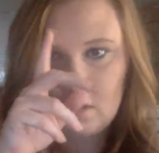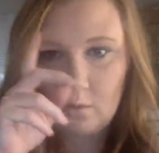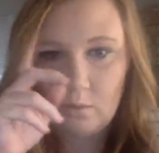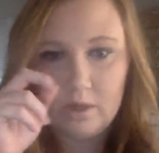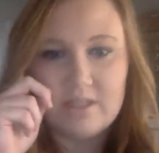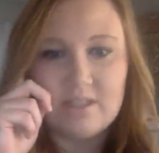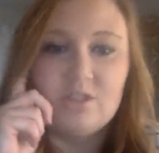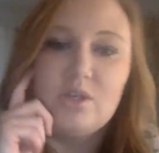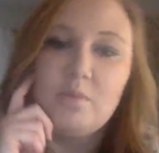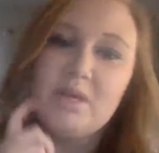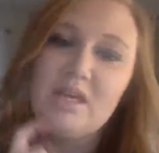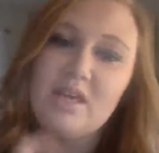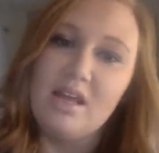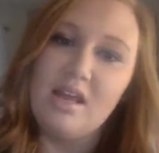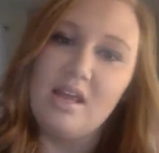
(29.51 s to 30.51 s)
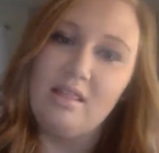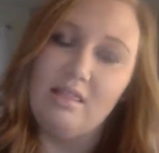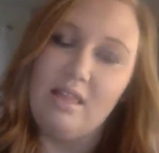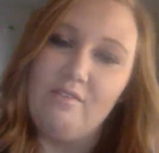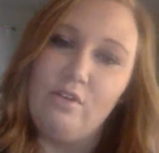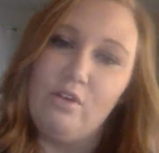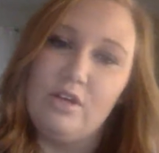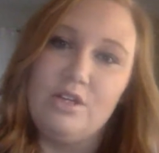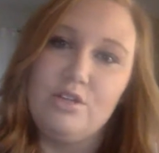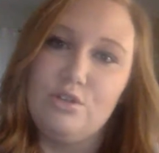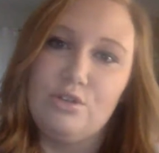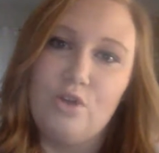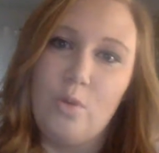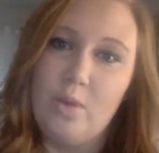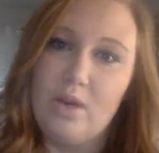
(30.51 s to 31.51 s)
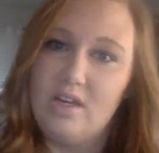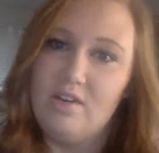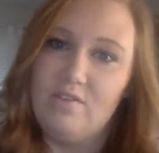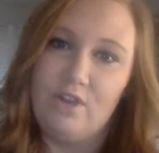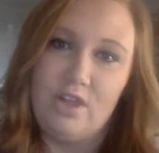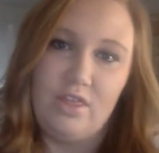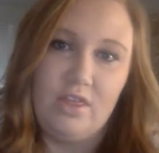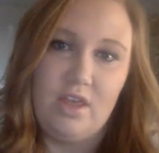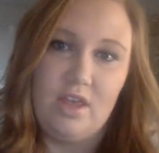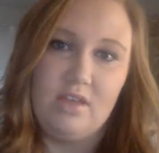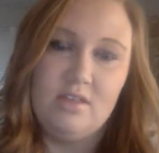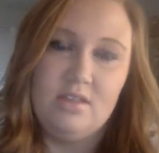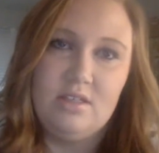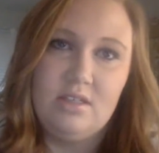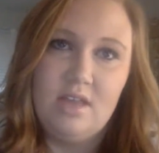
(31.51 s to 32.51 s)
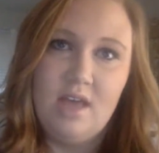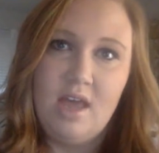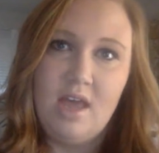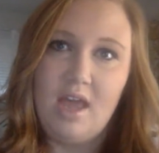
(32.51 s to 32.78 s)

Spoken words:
We're at such a beginning level in so many different things,